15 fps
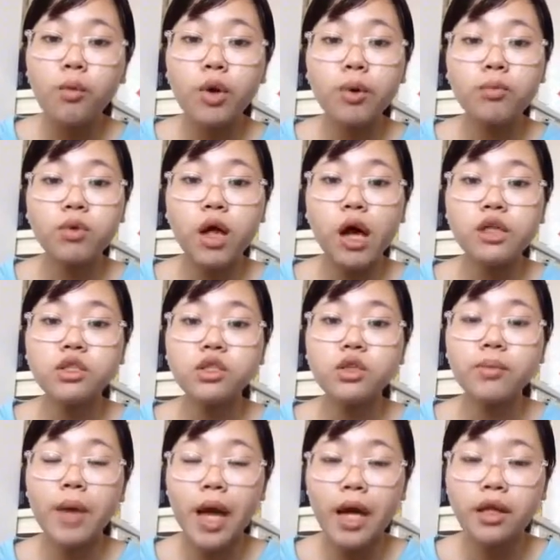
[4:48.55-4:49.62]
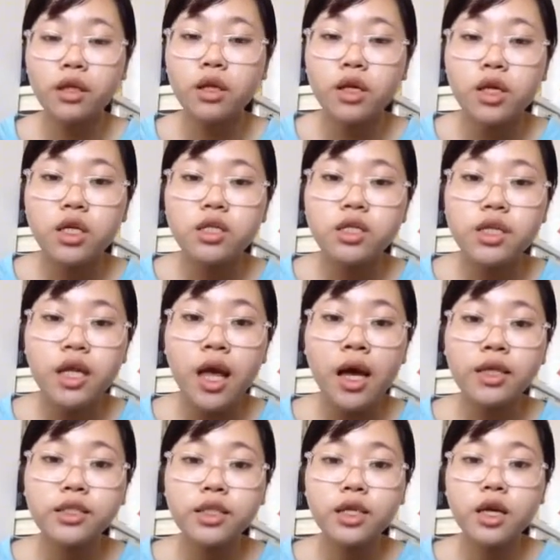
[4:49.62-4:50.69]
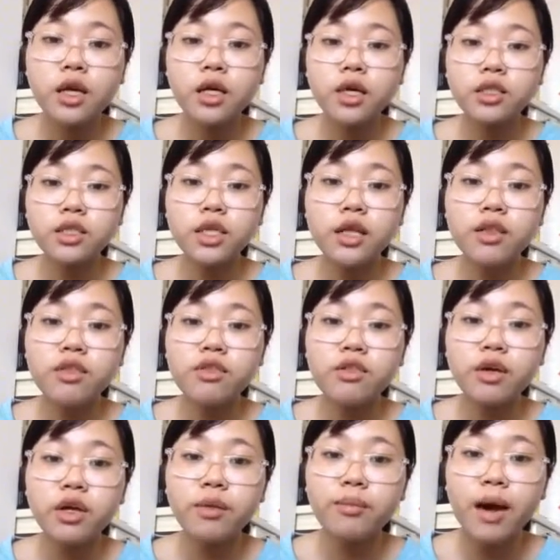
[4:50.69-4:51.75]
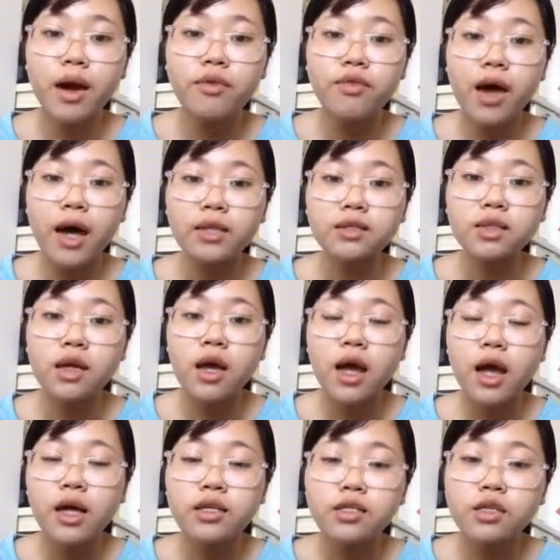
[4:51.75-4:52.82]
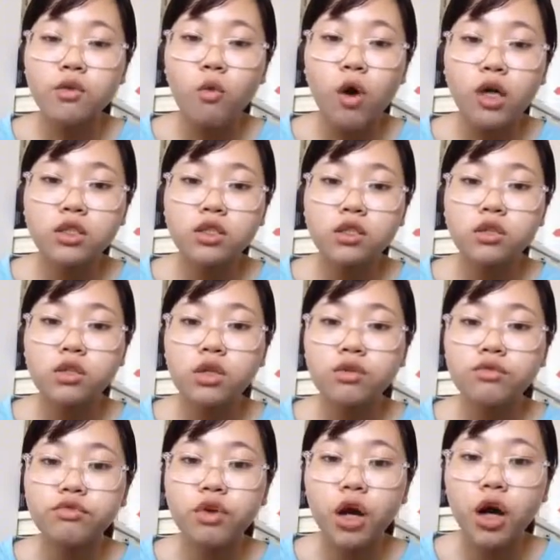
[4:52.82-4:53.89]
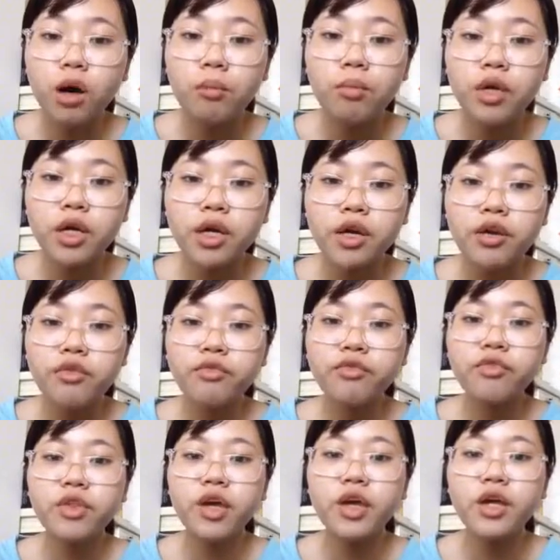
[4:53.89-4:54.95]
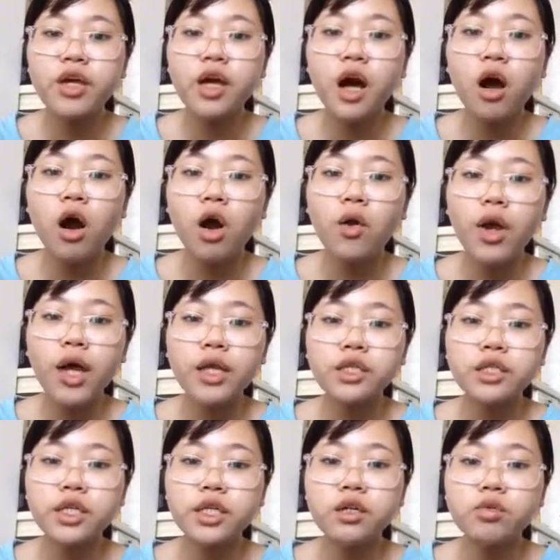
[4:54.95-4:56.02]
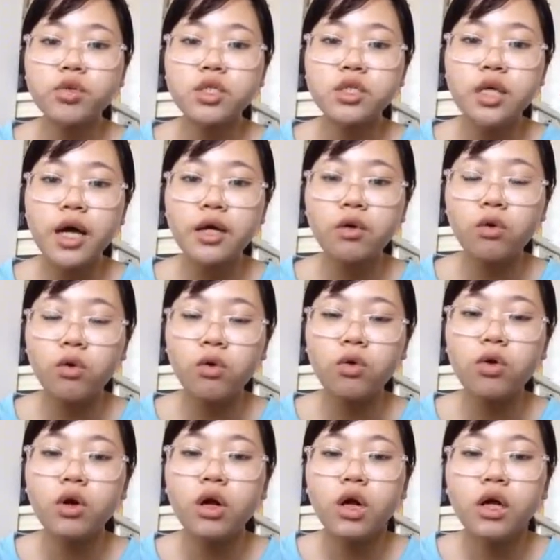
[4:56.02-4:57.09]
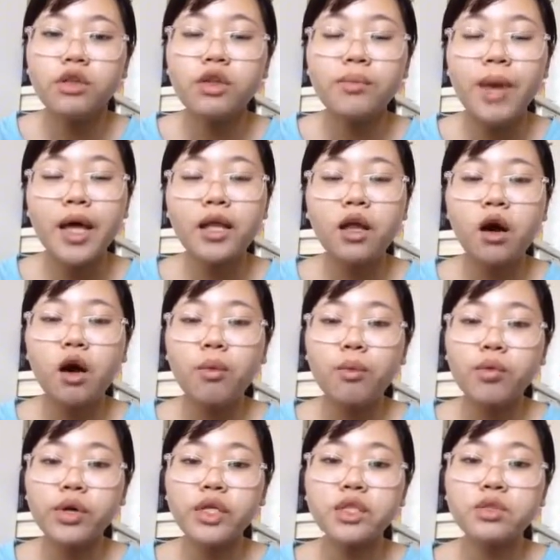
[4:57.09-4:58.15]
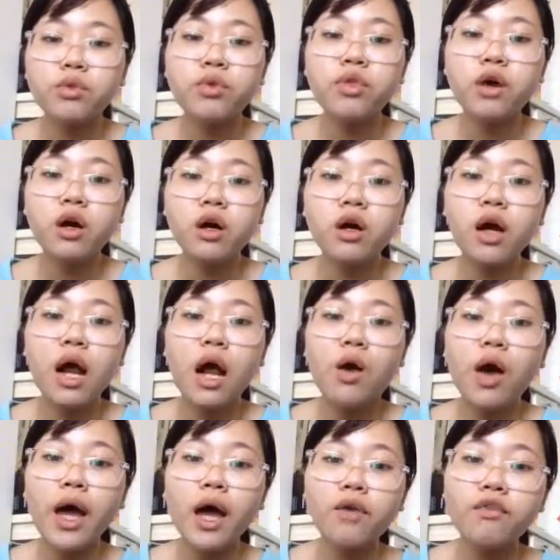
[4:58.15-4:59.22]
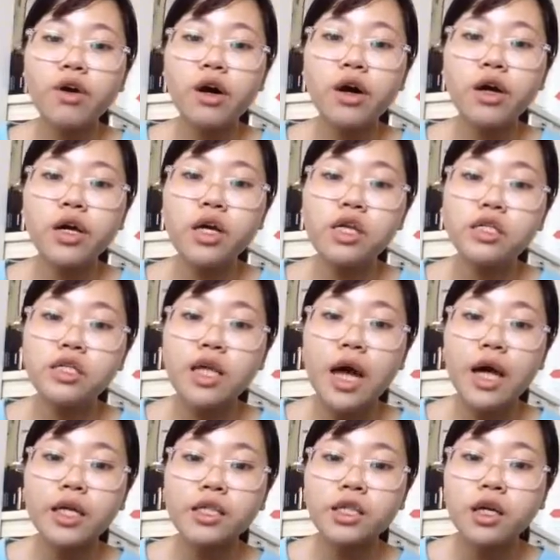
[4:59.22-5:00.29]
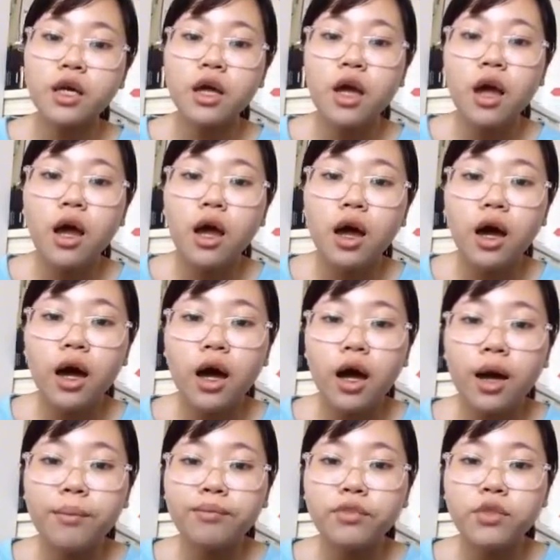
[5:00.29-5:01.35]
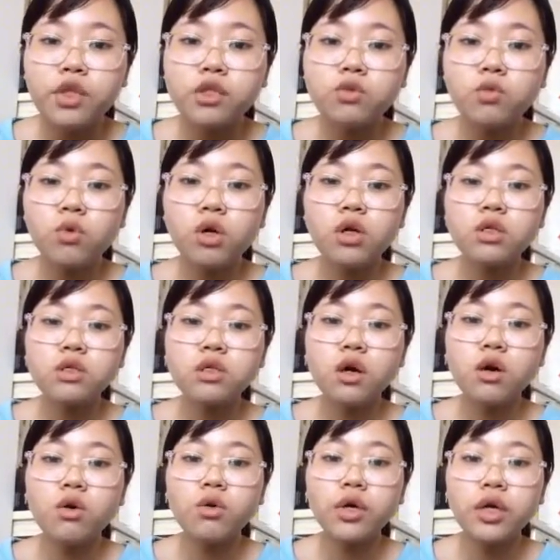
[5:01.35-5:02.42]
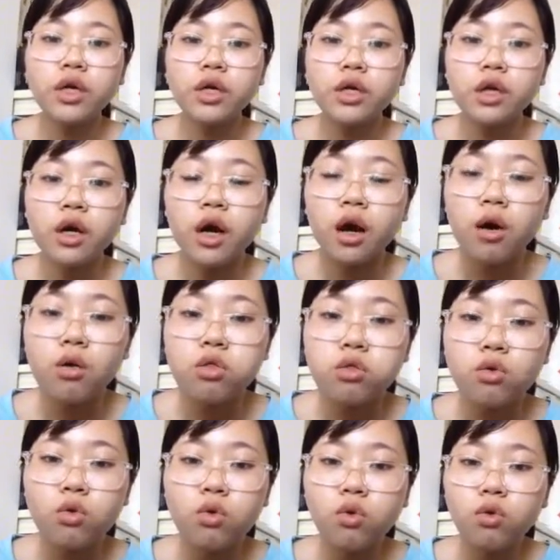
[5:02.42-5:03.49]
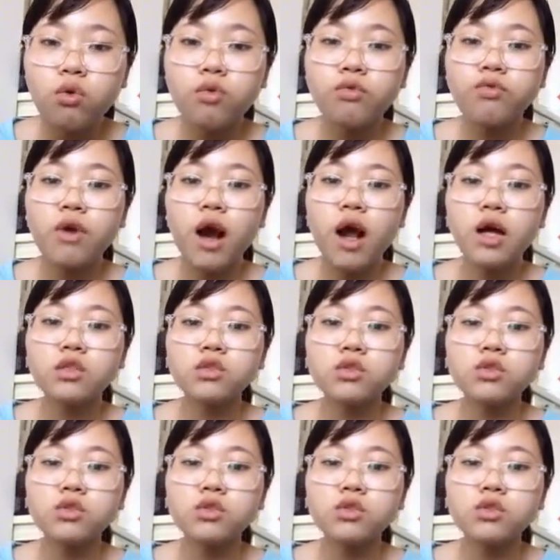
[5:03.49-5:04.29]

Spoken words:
replied to the man she hadn't heard anything about that, and she wanted to confirm if they already recycle. The man agreed with her, however, he said It was going through far